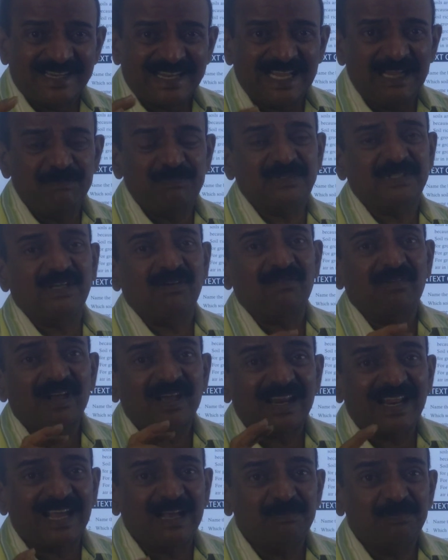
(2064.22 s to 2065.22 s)
types of
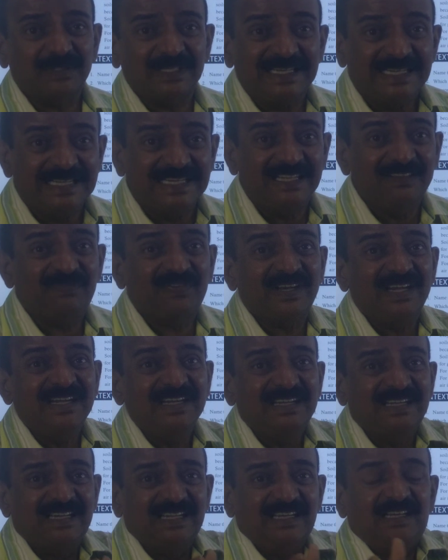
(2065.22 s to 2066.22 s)
crops in
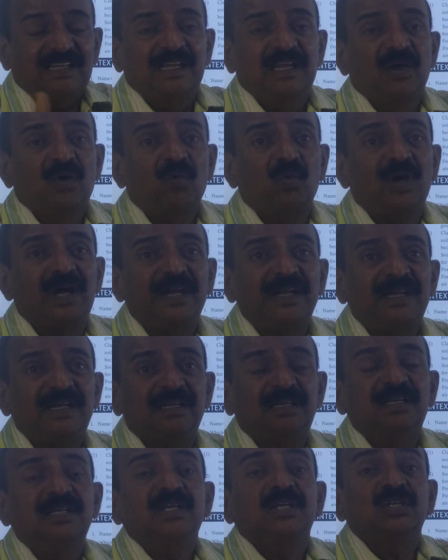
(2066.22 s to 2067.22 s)
different
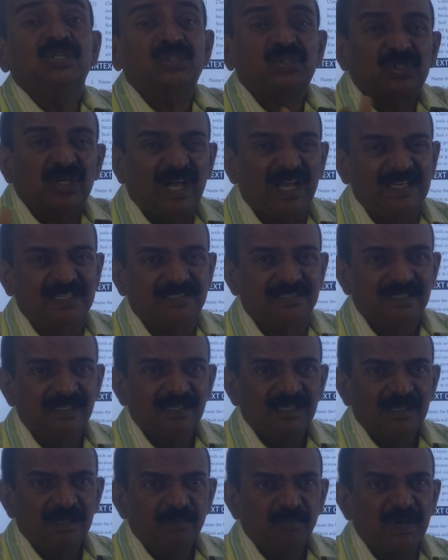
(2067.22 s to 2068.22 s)
soils,
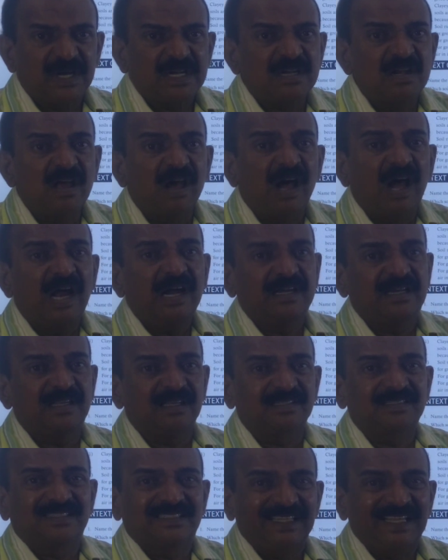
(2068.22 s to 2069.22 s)
but
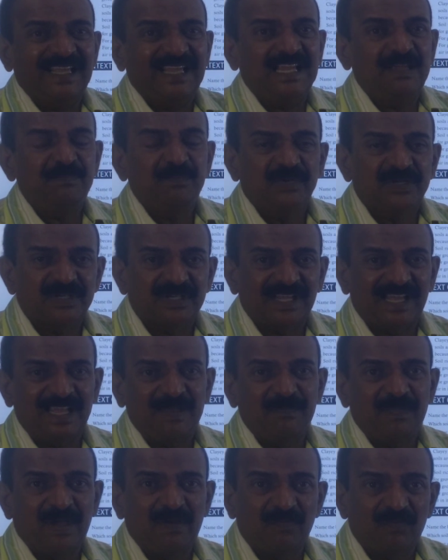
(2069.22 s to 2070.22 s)
not same
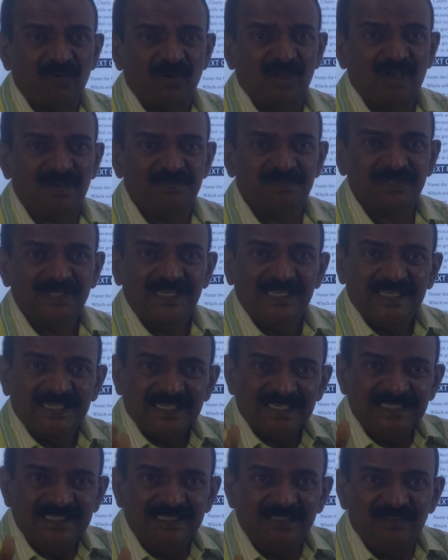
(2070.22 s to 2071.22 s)
type of crops
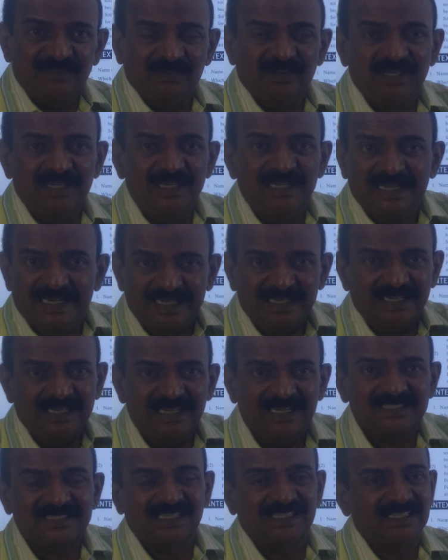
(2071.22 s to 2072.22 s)
in
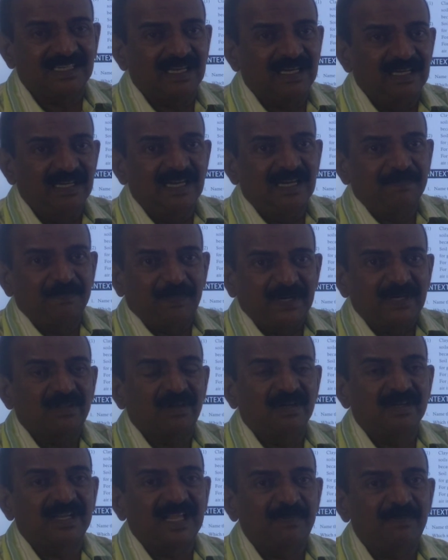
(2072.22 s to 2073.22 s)
a
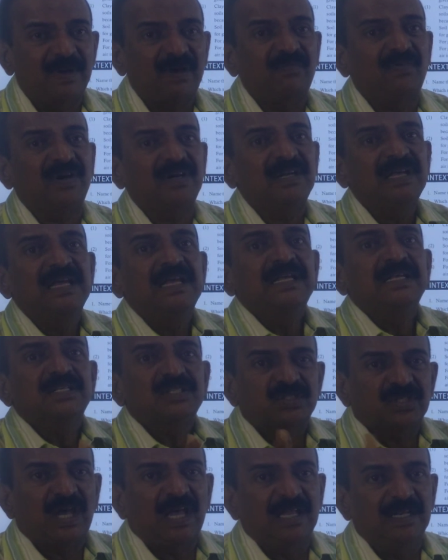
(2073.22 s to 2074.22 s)
particular type of
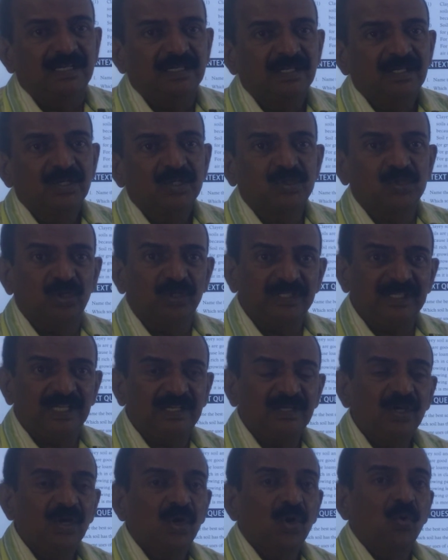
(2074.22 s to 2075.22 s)
soil. So
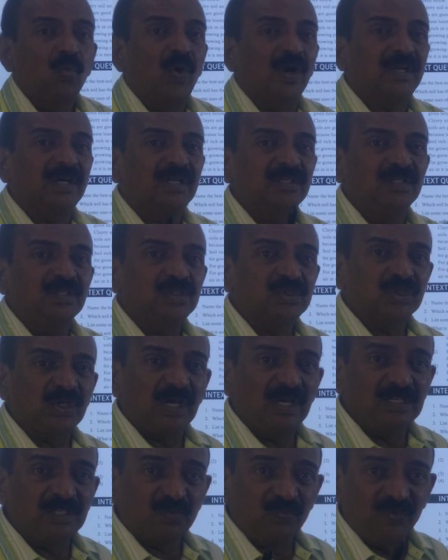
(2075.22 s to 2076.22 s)
here what are the
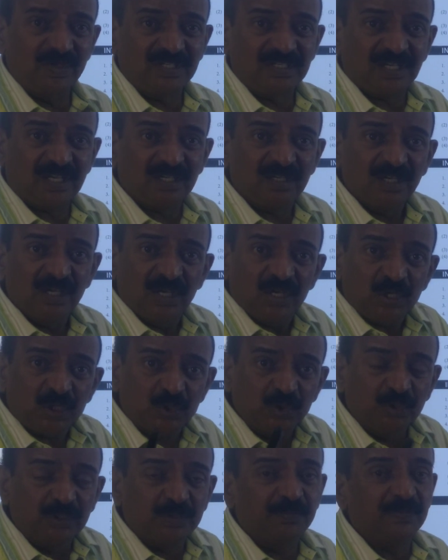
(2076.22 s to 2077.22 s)
soils which are
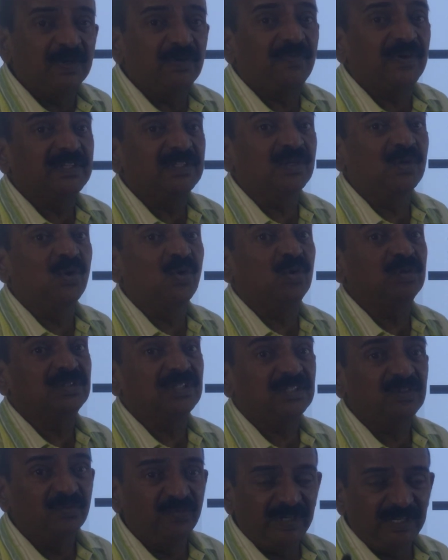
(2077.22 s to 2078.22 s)
suitable for the growth
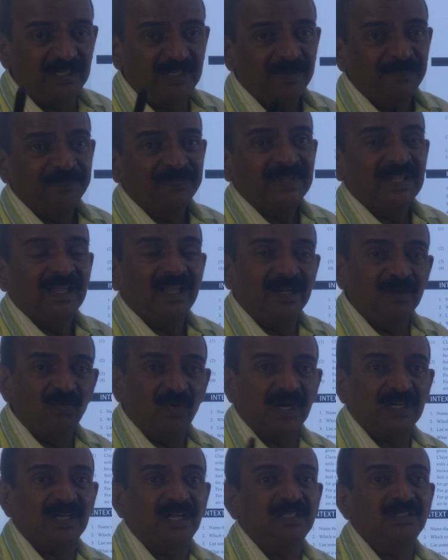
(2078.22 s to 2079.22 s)
of the wheat, and
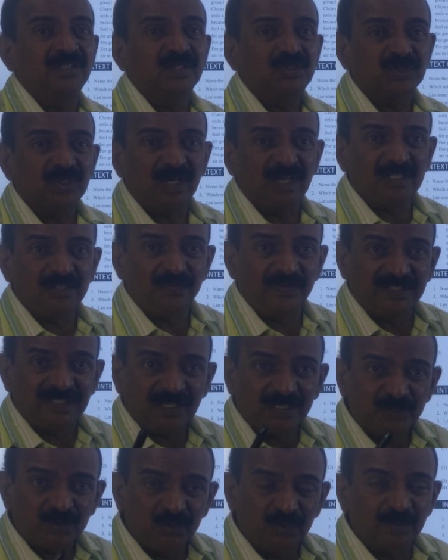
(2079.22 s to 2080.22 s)
what are the soils which
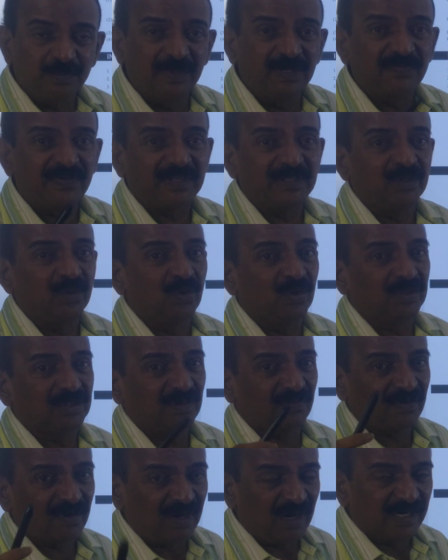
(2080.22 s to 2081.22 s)
are suitable for the growth
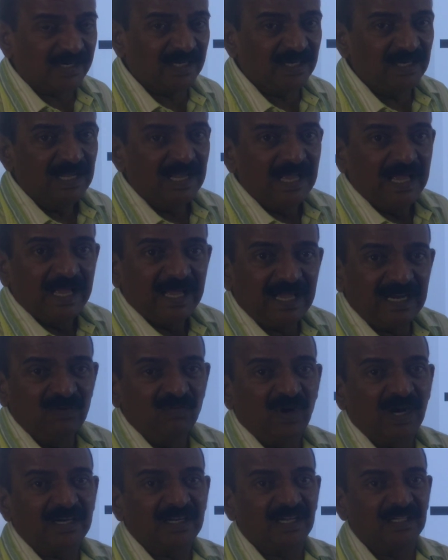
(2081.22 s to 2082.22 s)
of cotton, and
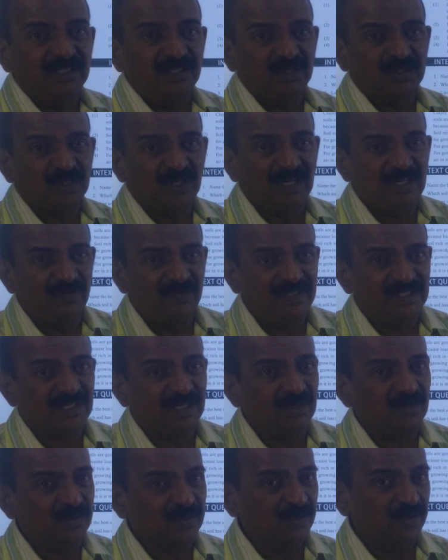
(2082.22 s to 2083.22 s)
what are the soils which
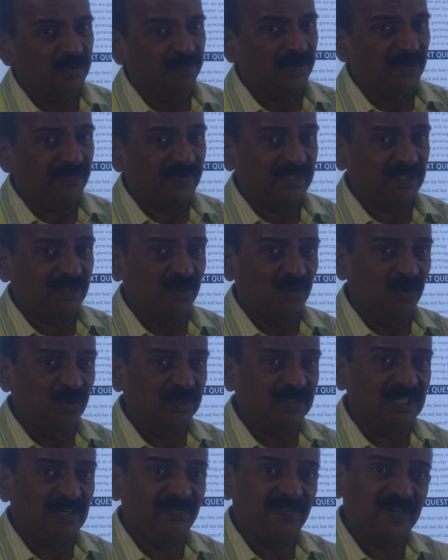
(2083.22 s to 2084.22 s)
are suitable for the
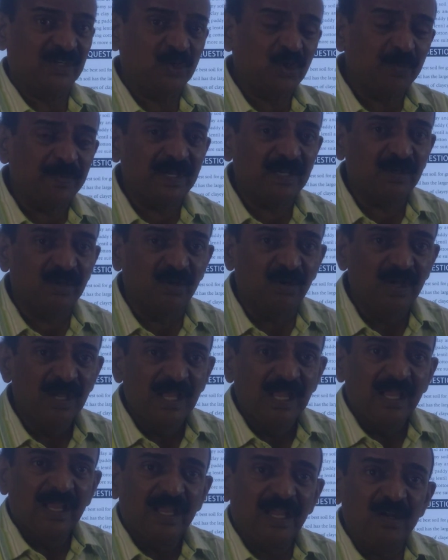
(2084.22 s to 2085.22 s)
growth of tobacco,
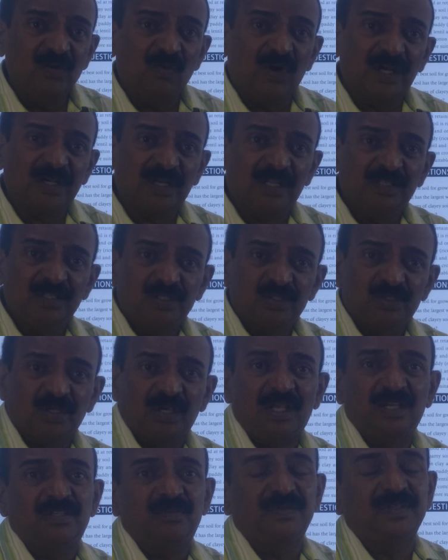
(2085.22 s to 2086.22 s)
and what are the
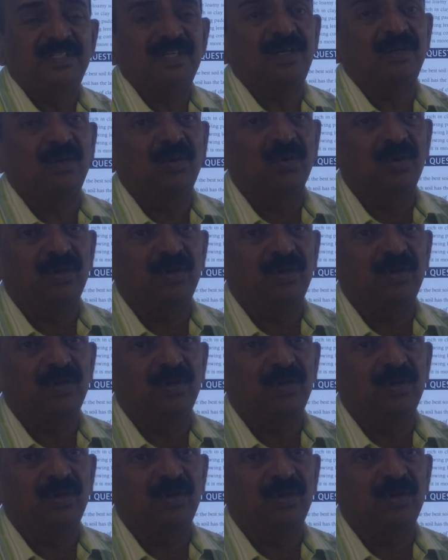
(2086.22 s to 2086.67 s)
soils which are